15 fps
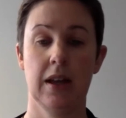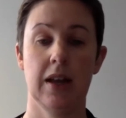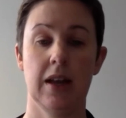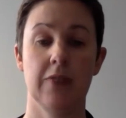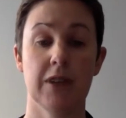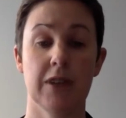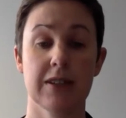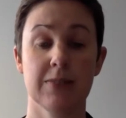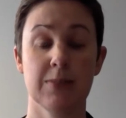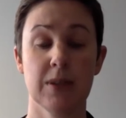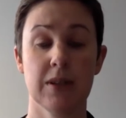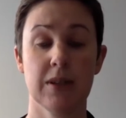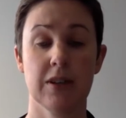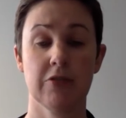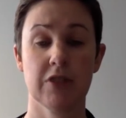
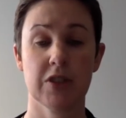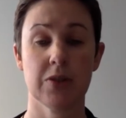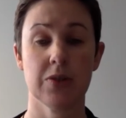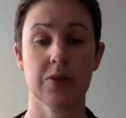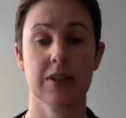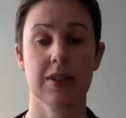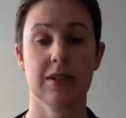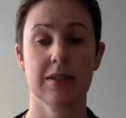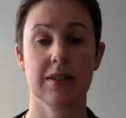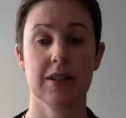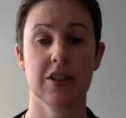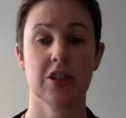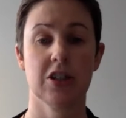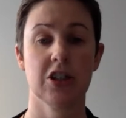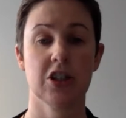Investment and resourcing
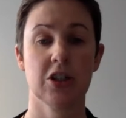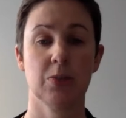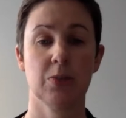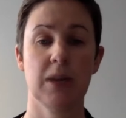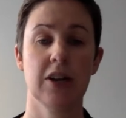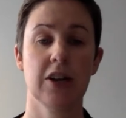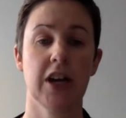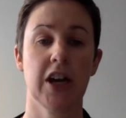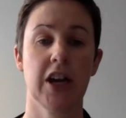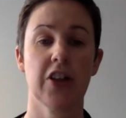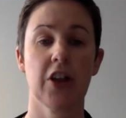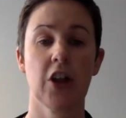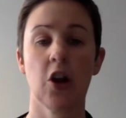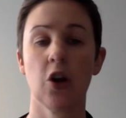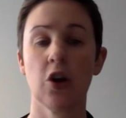decisions should be looking at
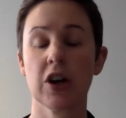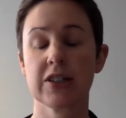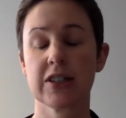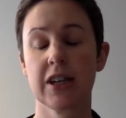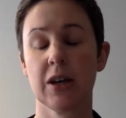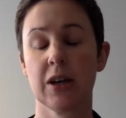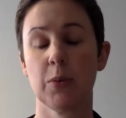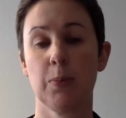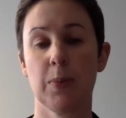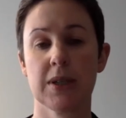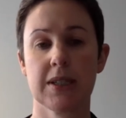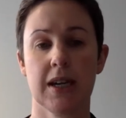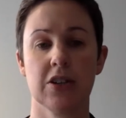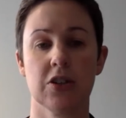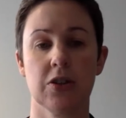the longer term and
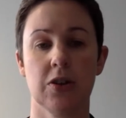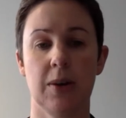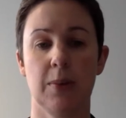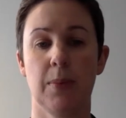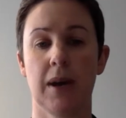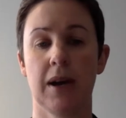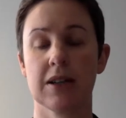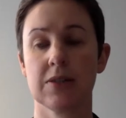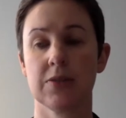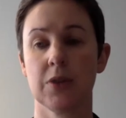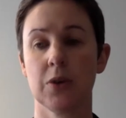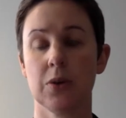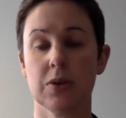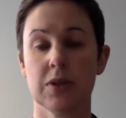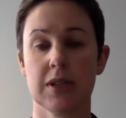potential impacts for
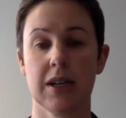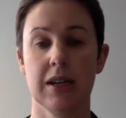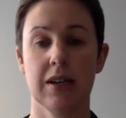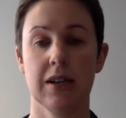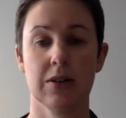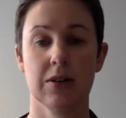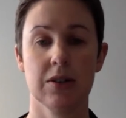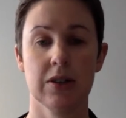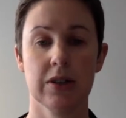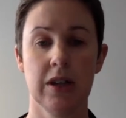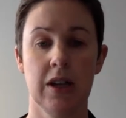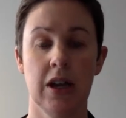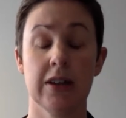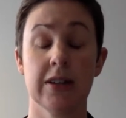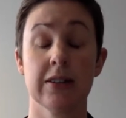all
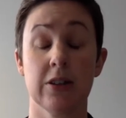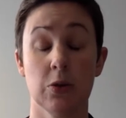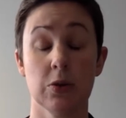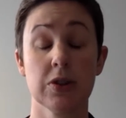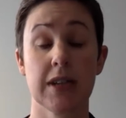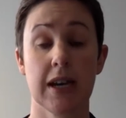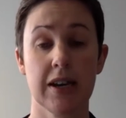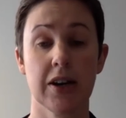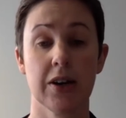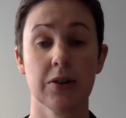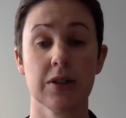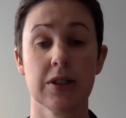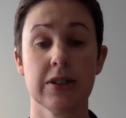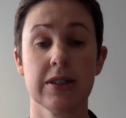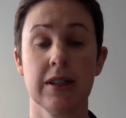
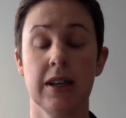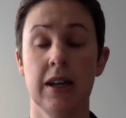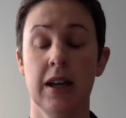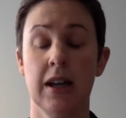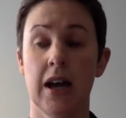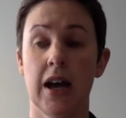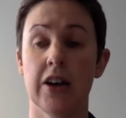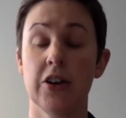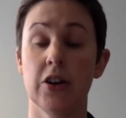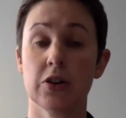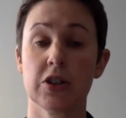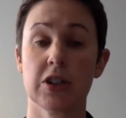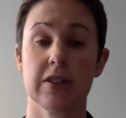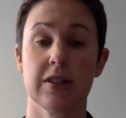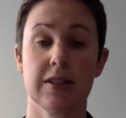stakeholders, and not
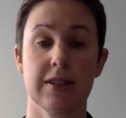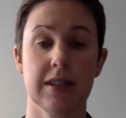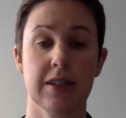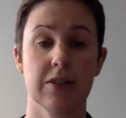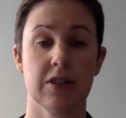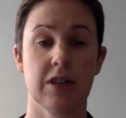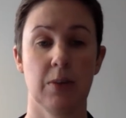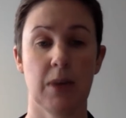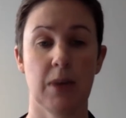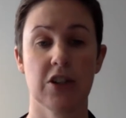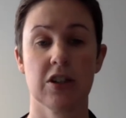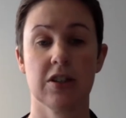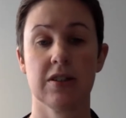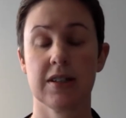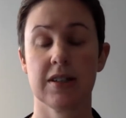just a single
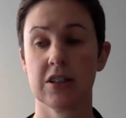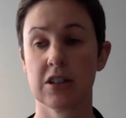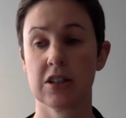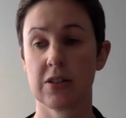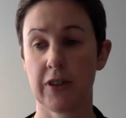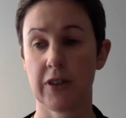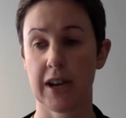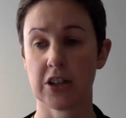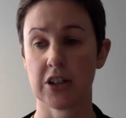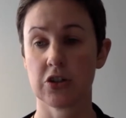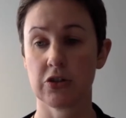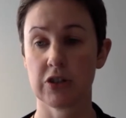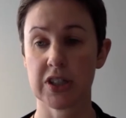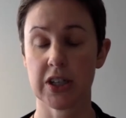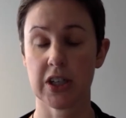dimension such as a
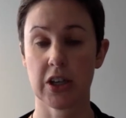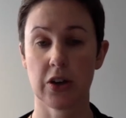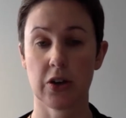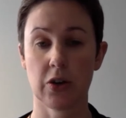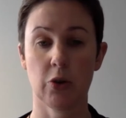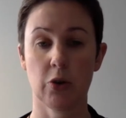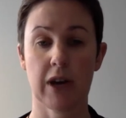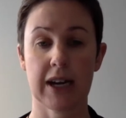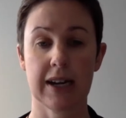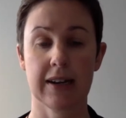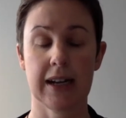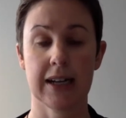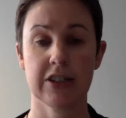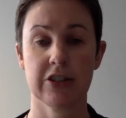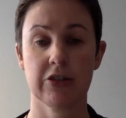financial return or
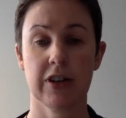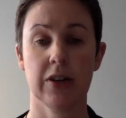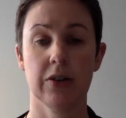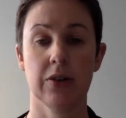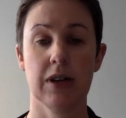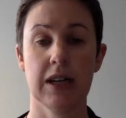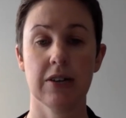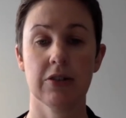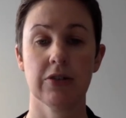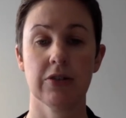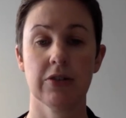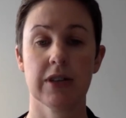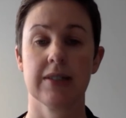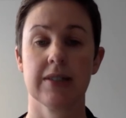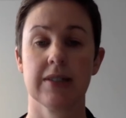regulatory or legal
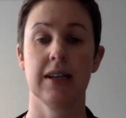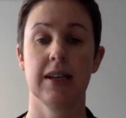risk to